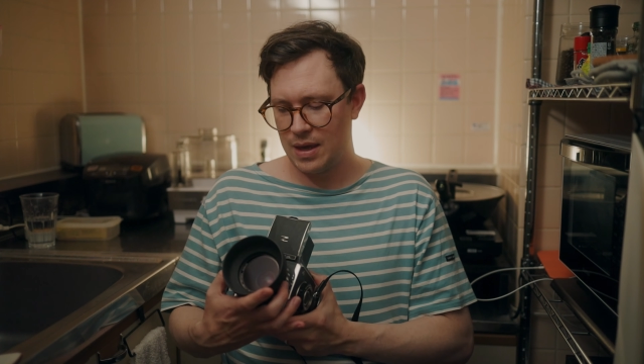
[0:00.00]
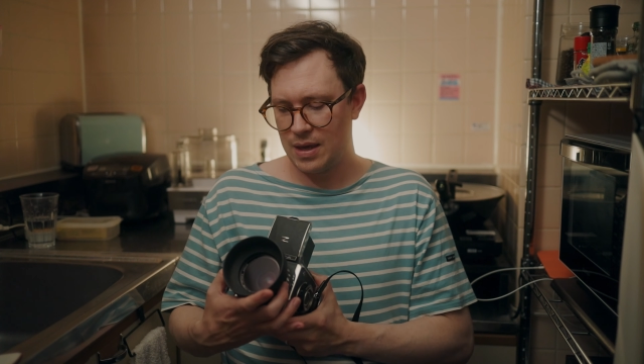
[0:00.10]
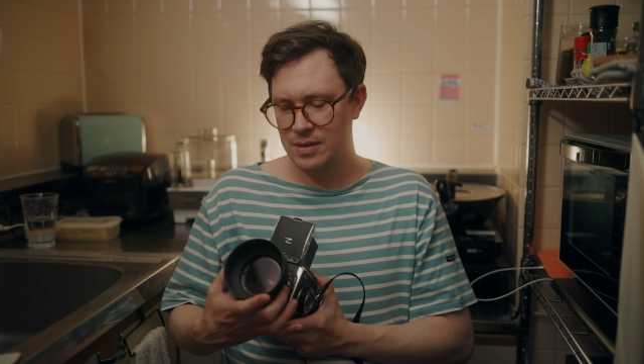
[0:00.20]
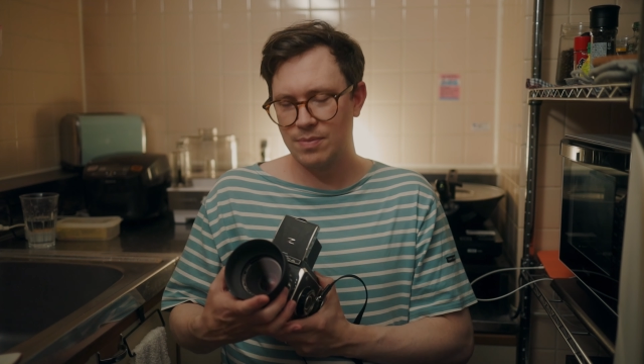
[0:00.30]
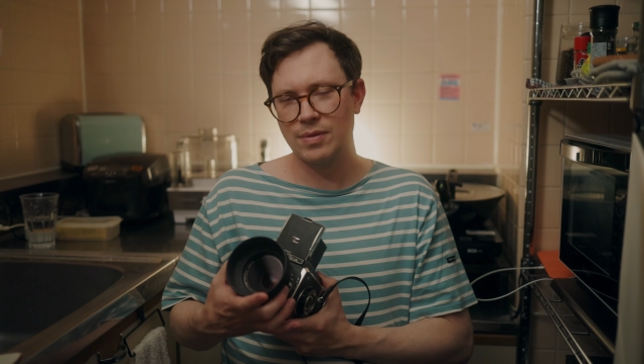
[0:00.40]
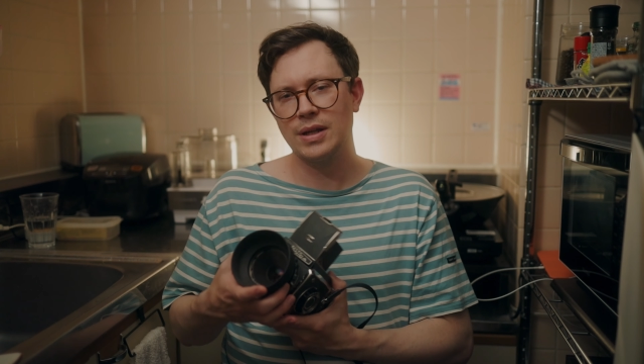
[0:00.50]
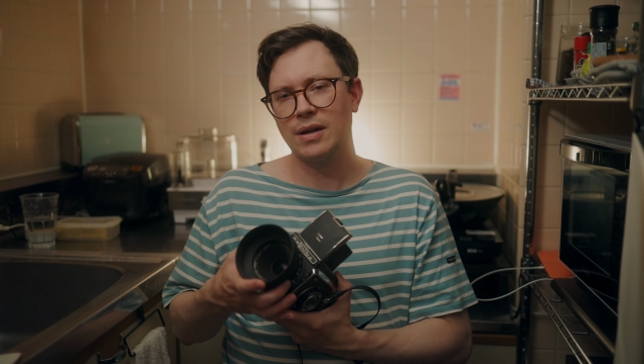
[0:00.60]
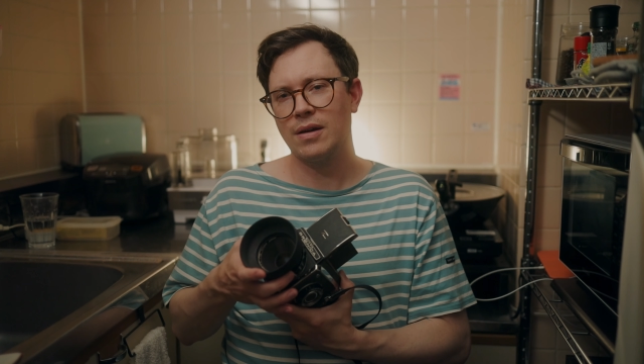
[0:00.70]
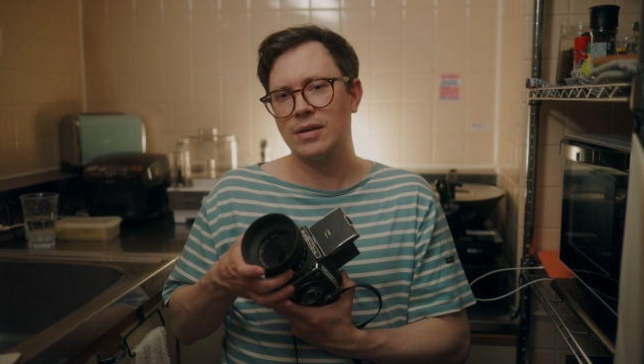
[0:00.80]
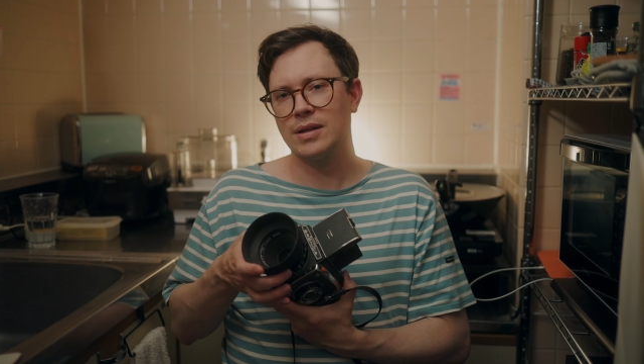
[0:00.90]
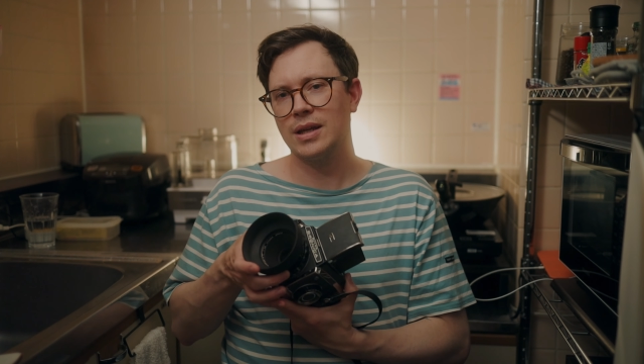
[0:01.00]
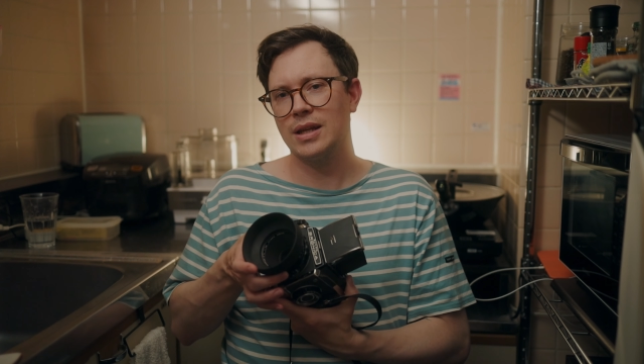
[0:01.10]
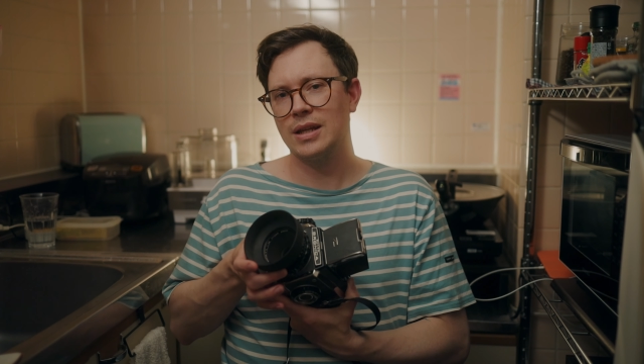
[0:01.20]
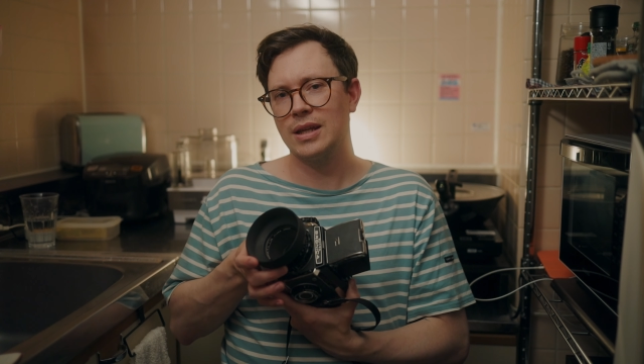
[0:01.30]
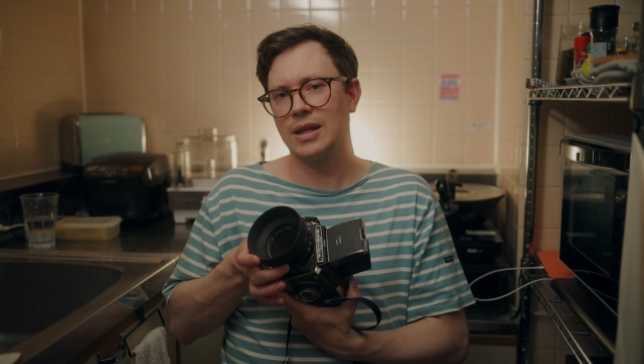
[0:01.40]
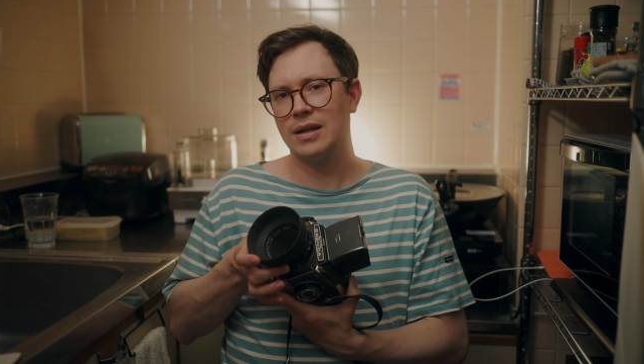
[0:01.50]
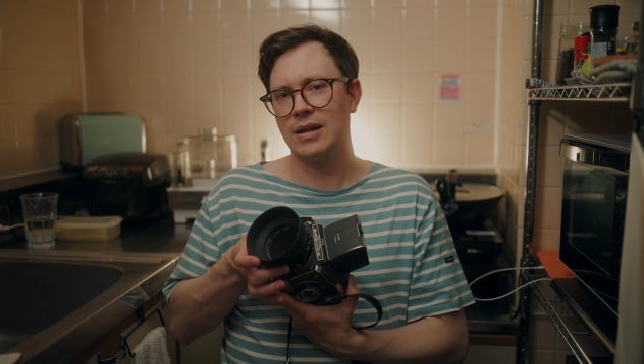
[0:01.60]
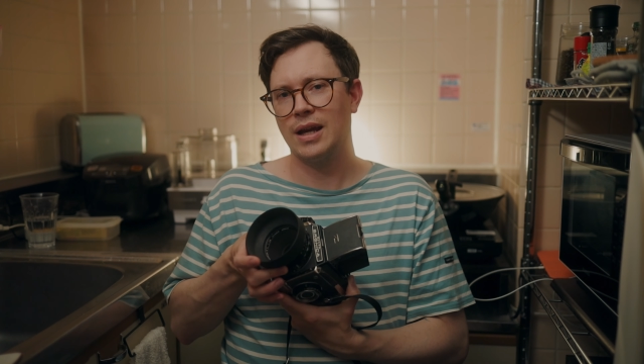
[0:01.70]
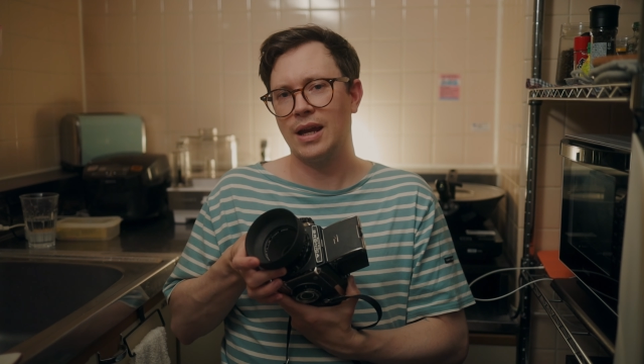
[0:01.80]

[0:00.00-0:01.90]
it's pretty hard to get in here